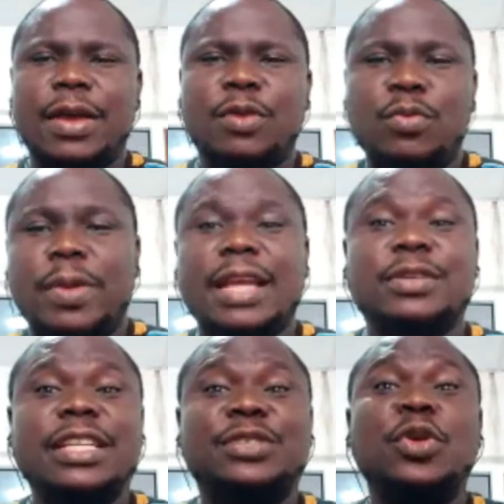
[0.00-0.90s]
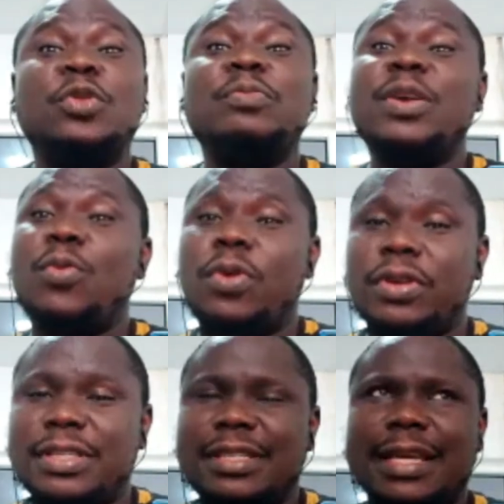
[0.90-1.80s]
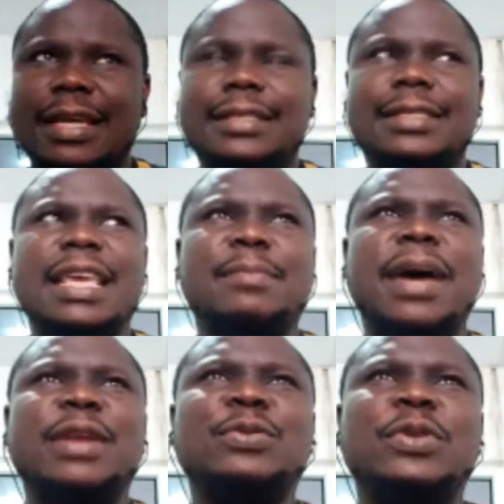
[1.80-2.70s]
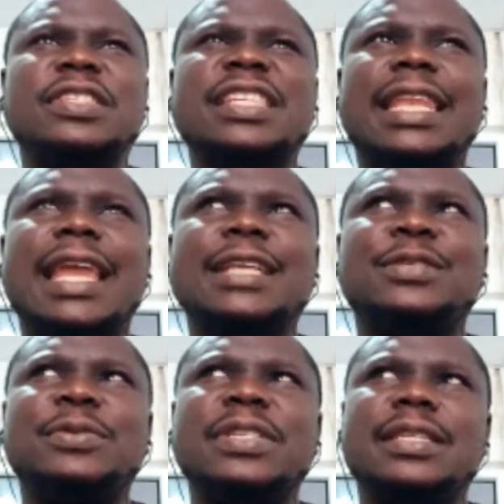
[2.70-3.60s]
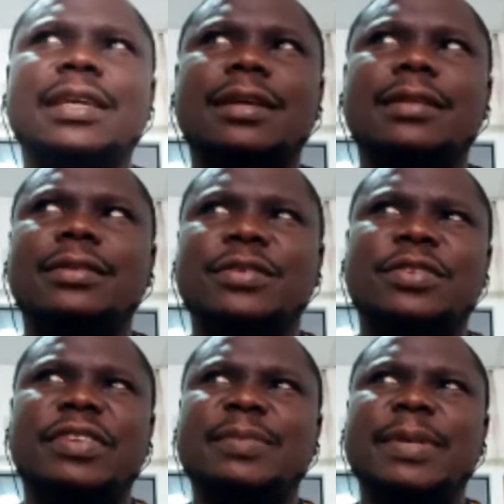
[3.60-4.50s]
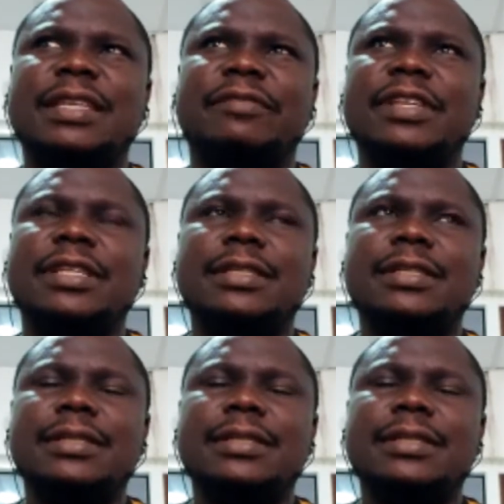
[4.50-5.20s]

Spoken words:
A woman actually told me once that a man who doesn't lie to his girl does not respect her feelings.